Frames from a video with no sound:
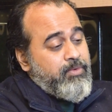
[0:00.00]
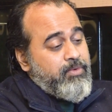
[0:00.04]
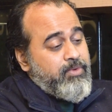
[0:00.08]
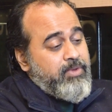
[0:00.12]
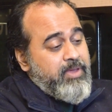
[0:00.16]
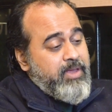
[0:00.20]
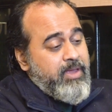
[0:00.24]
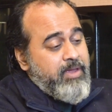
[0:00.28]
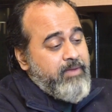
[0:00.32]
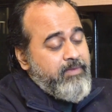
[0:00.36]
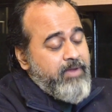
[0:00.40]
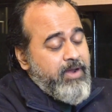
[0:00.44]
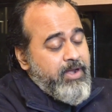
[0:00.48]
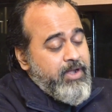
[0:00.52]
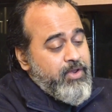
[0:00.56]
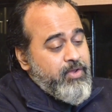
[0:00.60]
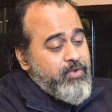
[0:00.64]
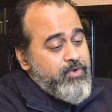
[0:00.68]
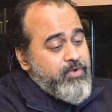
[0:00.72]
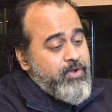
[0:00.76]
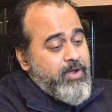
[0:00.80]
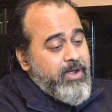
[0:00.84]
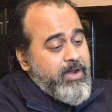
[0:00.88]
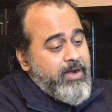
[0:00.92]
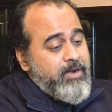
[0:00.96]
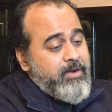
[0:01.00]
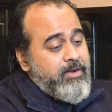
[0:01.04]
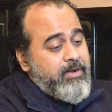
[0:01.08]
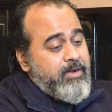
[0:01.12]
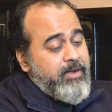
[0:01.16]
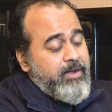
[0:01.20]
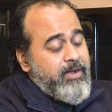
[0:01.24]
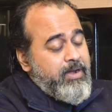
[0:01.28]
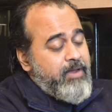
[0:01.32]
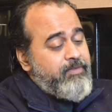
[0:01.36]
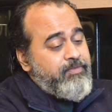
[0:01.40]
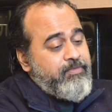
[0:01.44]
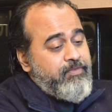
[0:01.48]
give and you are
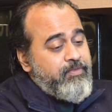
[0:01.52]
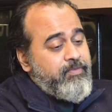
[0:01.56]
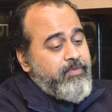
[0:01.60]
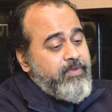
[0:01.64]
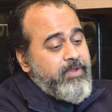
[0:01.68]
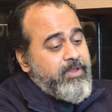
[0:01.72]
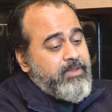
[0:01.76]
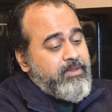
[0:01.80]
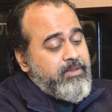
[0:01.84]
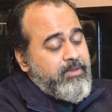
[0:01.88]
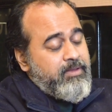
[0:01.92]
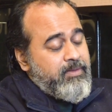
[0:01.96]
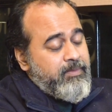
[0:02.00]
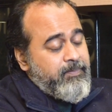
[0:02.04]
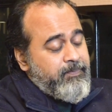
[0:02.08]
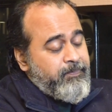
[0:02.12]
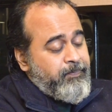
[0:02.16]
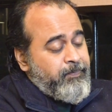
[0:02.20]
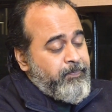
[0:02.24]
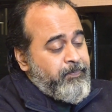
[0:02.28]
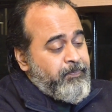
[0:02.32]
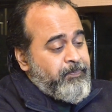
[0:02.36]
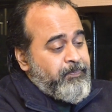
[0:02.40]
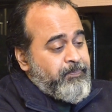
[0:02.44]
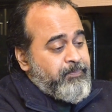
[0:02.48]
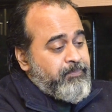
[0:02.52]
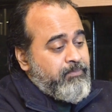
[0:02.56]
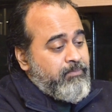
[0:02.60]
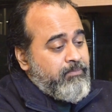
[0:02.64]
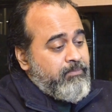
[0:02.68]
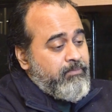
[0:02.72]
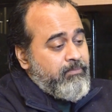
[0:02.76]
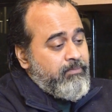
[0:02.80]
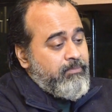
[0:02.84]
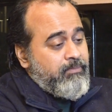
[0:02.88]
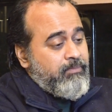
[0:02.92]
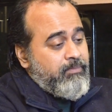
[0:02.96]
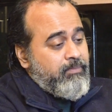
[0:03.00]
left with
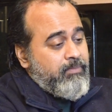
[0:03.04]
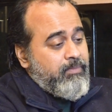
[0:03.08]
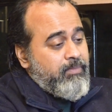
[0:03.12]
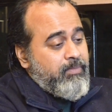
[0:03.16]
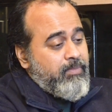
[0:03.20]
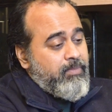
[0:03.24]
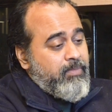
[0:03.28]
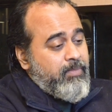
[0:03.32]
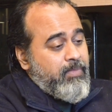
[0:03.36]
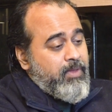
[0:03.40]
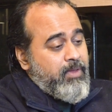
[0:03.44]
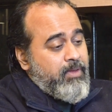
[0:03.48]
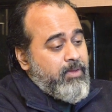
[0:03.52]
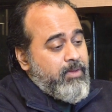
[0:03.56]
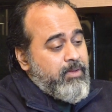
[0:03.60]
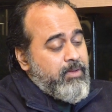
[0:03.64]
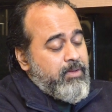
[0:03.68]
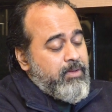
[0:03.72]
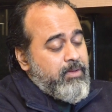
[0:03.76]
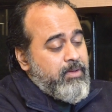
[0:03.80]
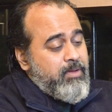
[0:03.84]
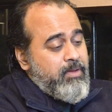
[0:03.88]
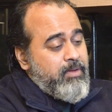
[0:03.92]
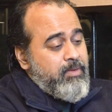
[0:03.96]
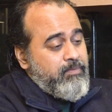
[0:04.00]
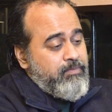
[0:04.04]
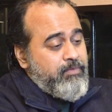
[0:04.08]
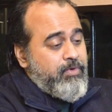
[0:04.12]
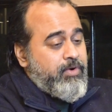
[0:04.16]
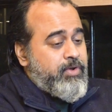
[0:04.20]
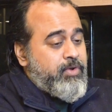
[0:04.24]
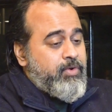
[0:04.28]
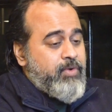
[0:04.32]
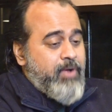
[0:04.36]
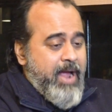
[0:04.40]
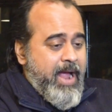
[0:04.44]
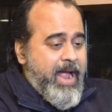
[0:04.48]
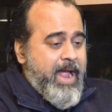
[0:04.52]
what
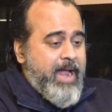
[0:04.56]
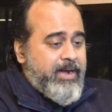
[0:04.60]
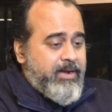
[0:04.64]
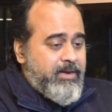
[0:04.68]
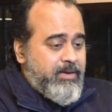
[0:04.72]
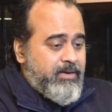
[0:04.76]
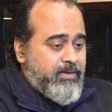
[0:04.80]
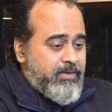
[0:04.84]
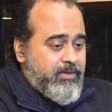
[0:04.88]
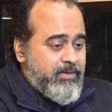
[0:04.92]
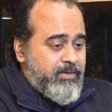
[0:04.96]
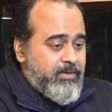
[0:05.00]
you had.